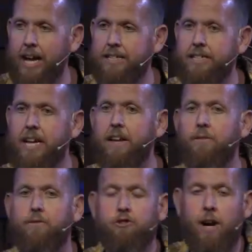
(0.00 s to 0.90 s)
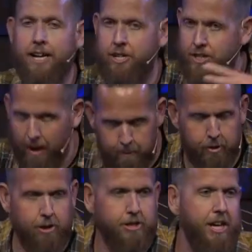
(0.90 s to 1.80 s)
Instead of trying to just
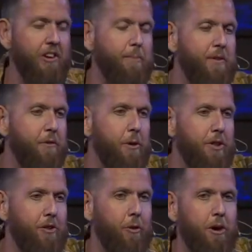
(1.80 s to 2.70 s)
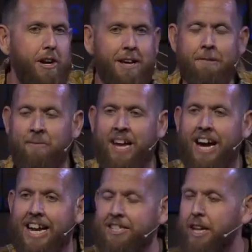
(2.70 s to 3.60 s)
humble yourself before the Lord,
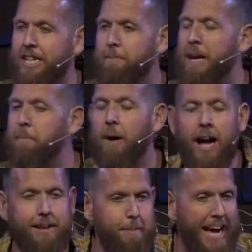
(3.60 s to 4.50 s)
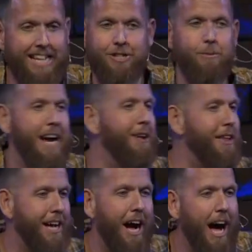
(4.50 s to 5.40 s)
it's being passed around
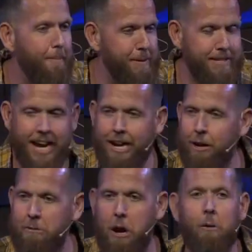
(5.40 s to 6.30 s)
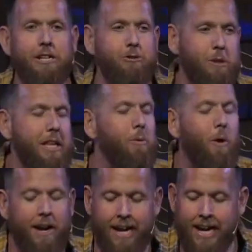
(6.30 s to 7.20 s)
like a hot potato. No one's really
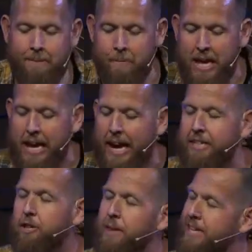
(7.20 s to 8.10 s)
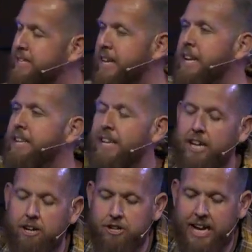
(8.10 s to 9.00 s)
wanting it. And so they send it to
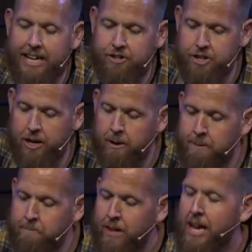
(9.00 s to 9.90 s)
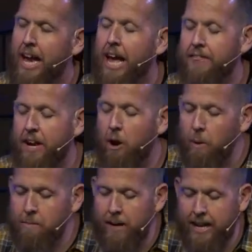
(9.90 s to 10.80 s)
Kirjath-Jearim, and there
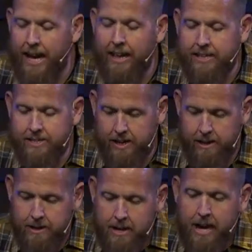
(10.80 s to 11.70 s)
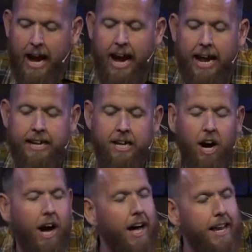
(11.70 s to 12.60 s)
we meet Eleazar, and
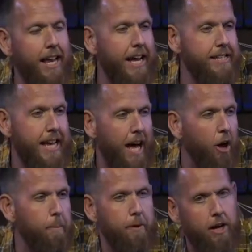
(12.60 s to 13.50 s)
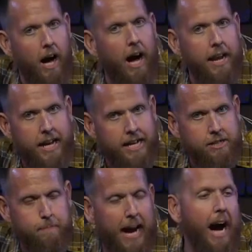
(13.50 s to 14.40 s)
God is help, God
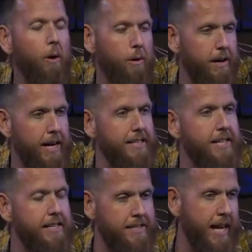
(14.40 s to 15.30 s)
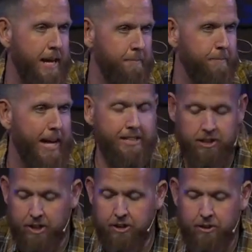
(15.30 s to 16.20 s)
is power is his name. That's
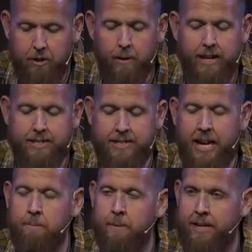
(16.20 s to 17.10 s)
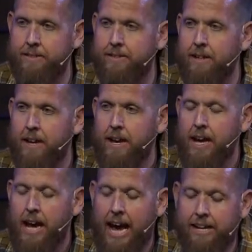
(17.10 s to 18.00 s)
literally what his name means.
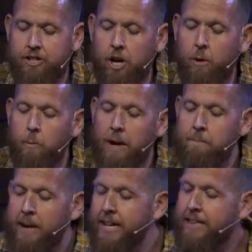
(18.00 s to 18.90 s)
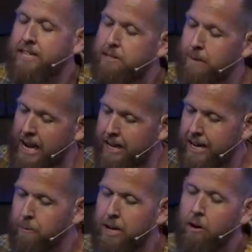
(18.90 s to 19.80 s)
And so we meet this
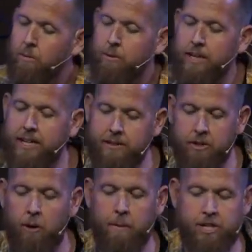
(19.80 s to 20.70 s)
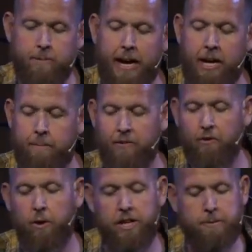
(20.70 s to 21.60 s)
man, and we don't really know much about him
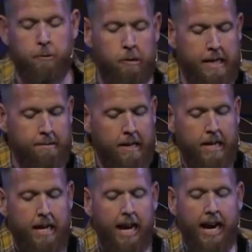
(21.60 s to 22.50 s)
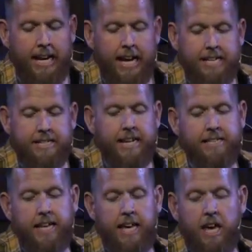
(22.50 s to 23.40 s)
before this point. And it
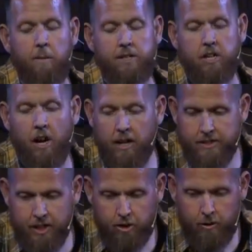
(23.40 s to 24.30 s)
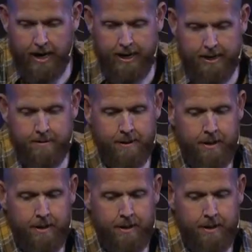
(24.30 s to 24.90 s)
says that he was consecrated,